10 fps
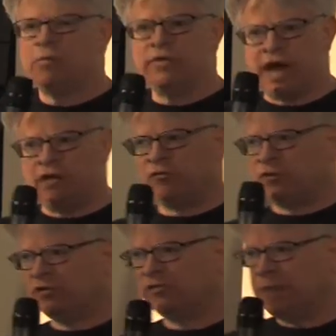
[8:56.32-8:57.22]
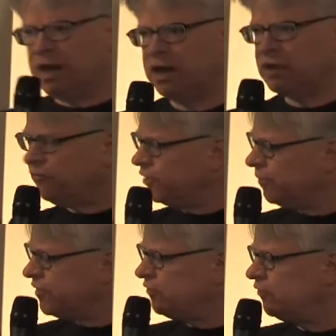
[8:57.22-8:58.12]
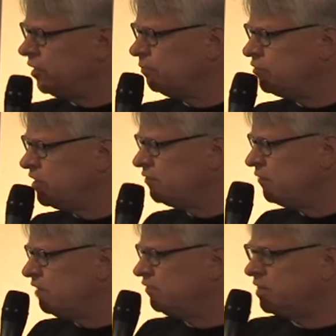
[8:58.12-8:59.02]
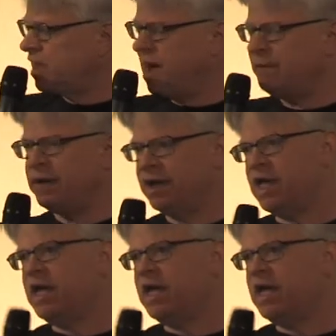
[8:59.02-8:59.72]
without first making a film to film preservation copy,